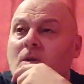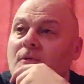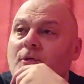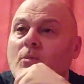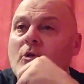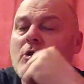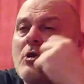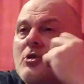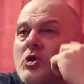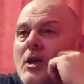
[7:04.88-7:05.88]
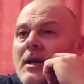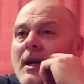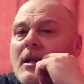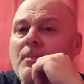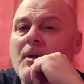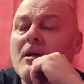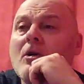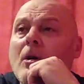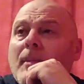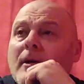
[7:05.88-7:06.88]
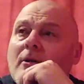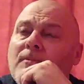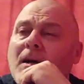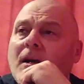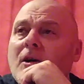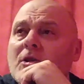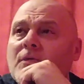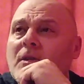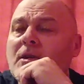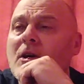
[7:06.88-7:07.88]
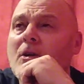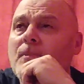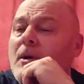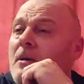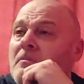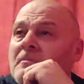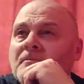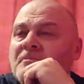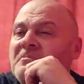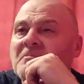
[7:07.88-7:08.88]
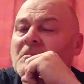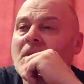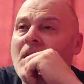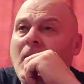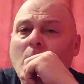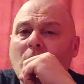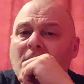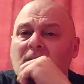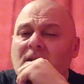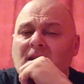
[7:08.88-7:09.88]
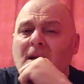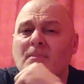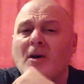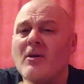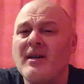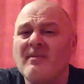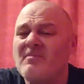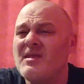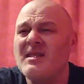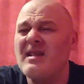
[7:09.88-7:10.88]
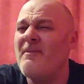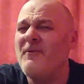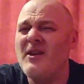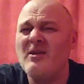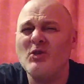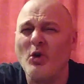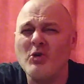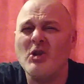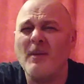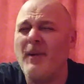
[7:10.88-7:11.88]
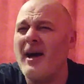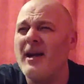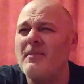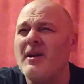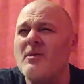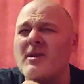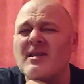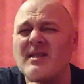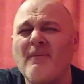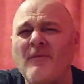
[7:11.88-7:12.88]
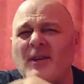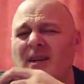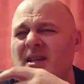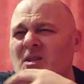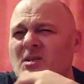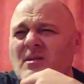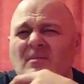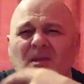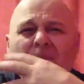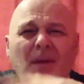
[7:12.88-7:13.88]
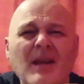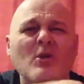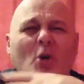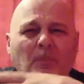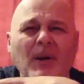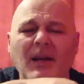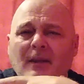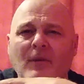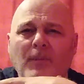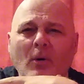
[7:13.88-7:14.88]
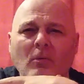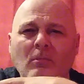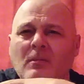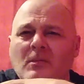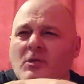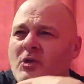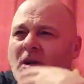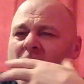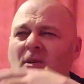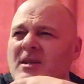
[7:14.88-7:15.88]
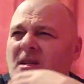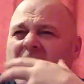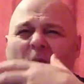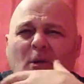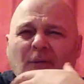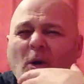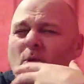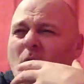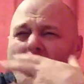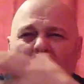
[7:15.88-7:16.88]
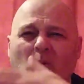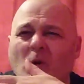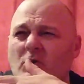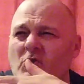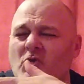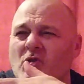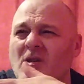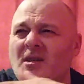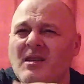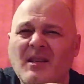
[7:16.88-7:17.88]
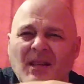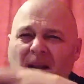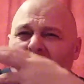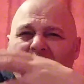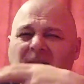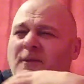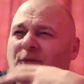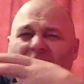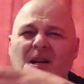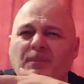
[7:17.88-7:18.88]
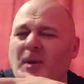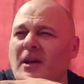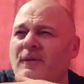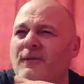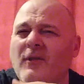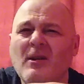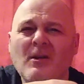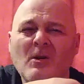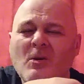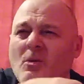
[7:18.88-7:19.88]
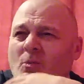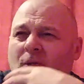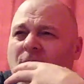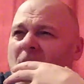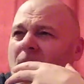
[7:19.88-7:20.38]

if you want, you can check out the pinned comment of my last video. But I want to entertain Martin. There's something dodgy about him anyway. Something that's, to me, not believable. You know, it's a load of old hogwash. Him and his fake beef with